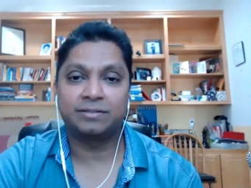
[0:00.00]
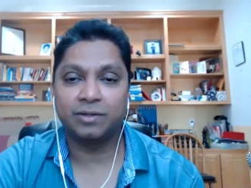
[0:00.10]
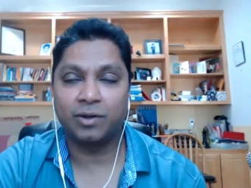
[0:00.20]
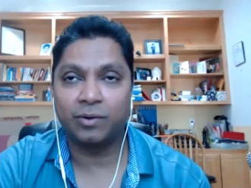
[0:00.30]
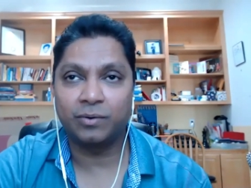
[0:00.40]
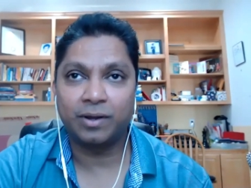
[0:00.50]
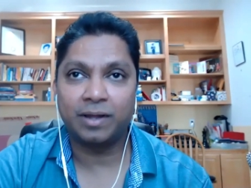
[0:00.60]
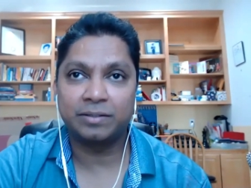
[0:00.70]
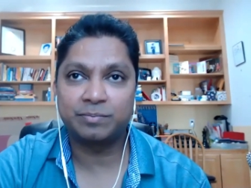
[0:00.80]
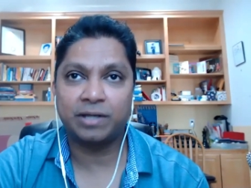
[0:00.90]
So a
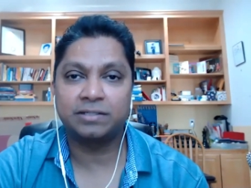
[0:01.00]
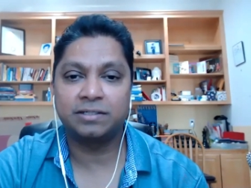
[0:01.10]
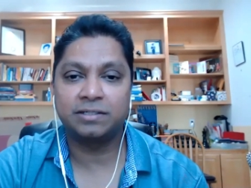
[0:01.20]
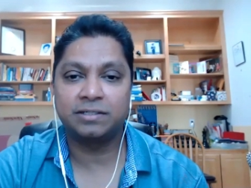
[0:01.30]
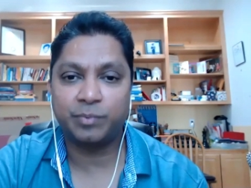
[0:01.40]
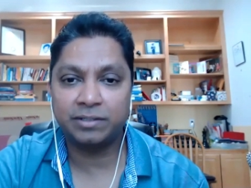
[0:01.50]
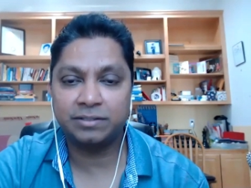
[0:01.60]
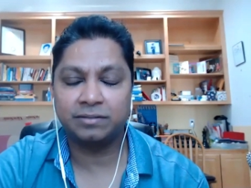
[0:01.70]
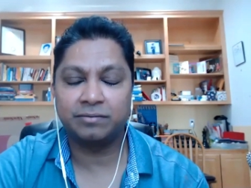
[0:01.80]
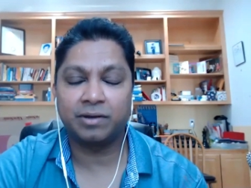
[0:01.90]
spreadsheet's a
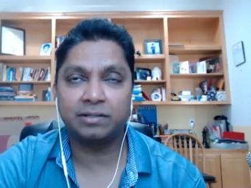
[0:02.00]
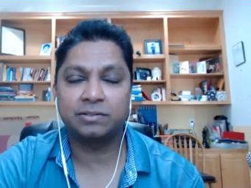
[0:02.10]
spreadsheet, right?